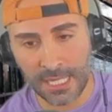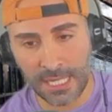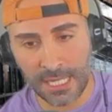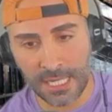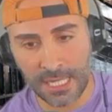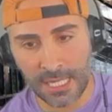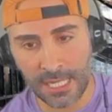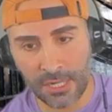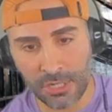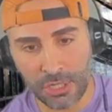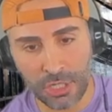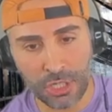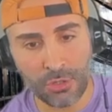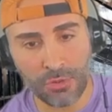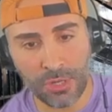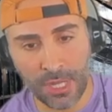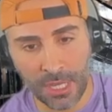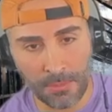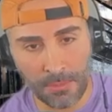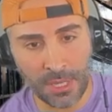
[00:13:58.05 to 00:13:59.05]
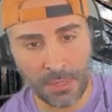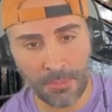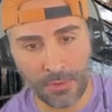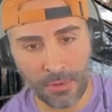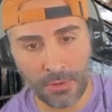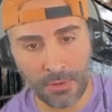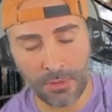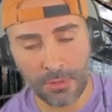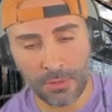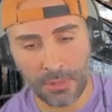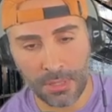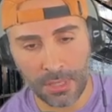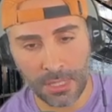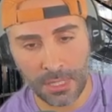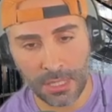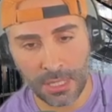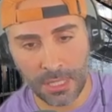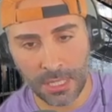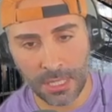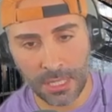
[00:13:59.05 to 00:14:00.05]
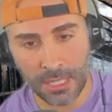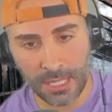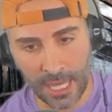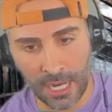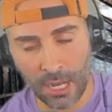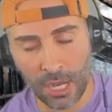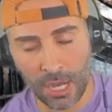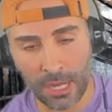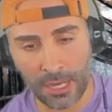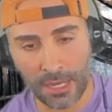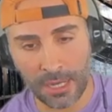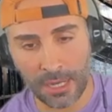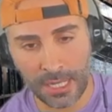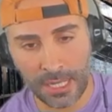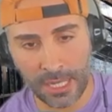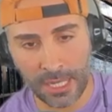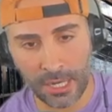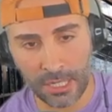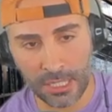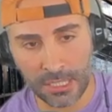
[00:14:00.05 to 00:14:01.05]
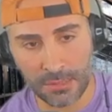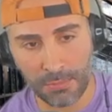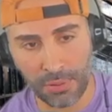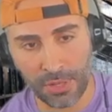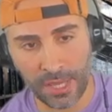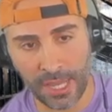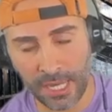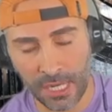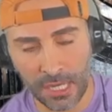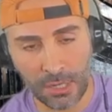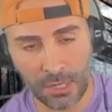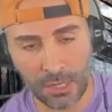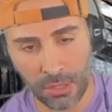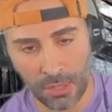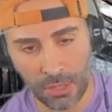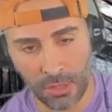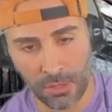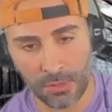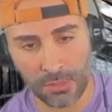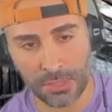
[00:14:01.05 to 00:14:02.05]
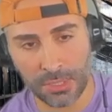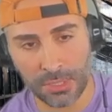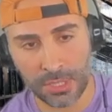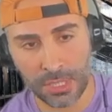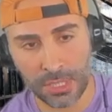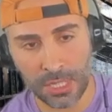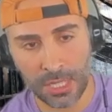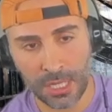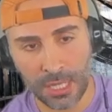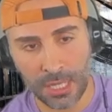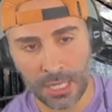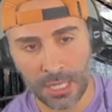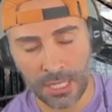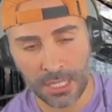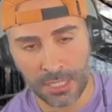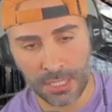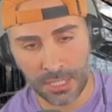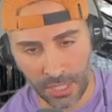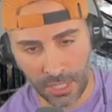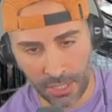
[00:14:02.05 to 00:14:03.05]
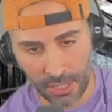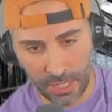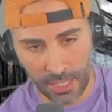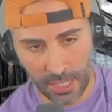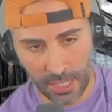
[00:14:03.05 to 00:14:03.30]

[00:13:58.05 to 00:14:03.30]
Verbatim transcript: they're shooting people dead on. There's plainclothes security